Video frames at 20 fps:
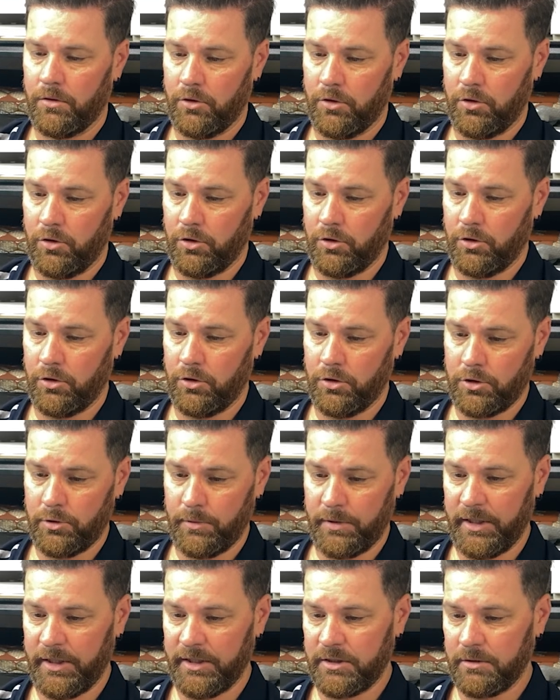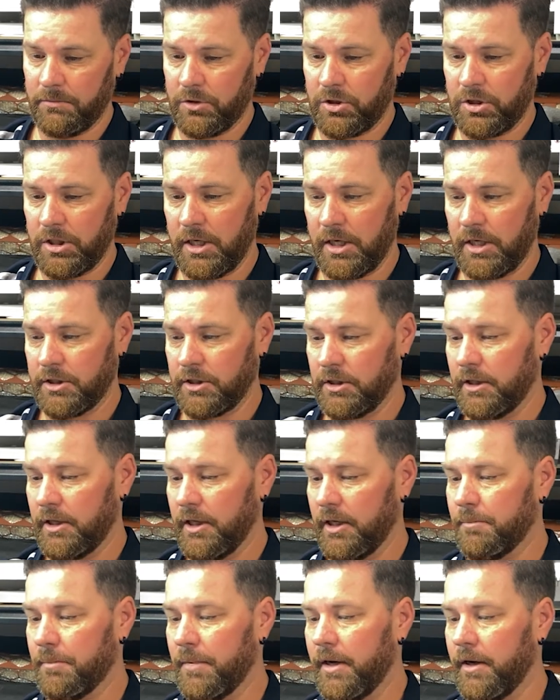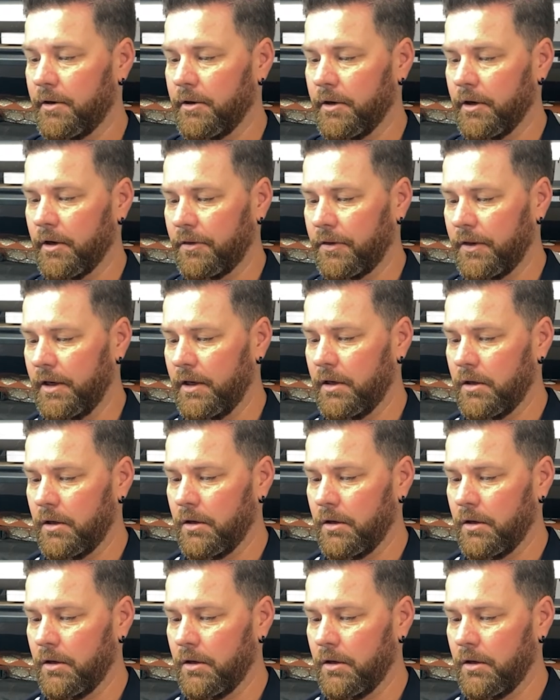Or do we need some charge into that battery, I think?